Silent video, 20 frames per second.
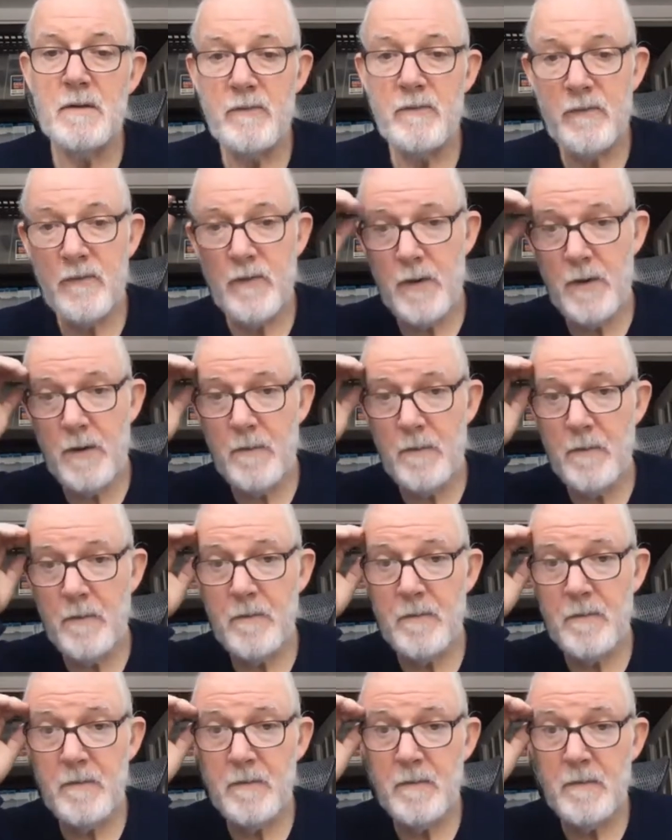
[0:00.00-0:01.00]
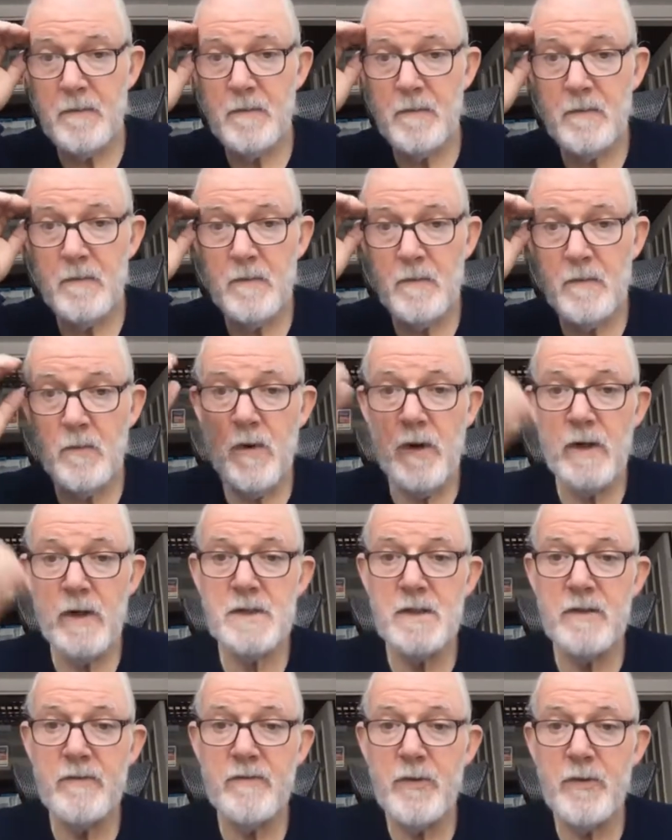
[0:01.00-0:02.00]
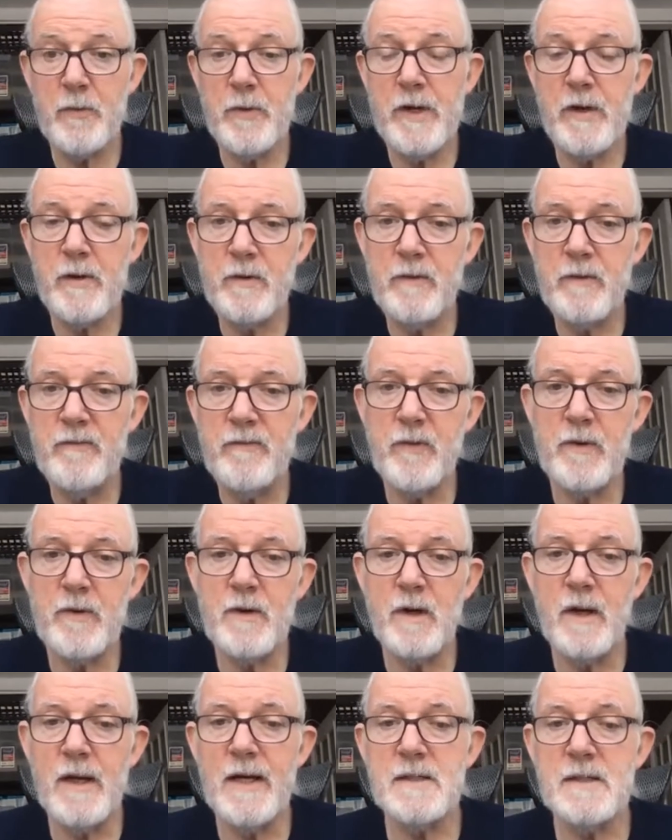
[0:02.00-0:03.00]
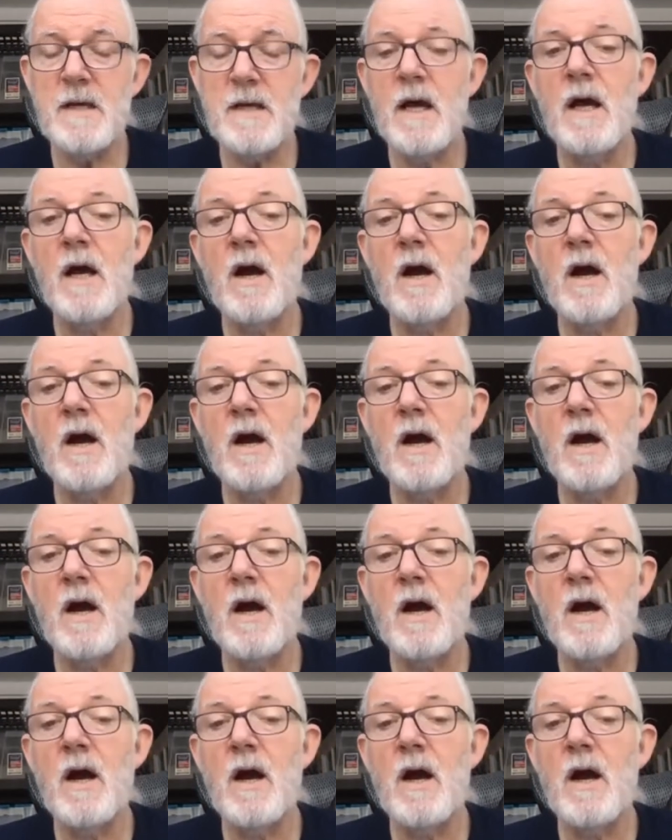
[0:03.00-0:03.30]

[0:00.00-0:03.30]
for runs of 300 foot or less.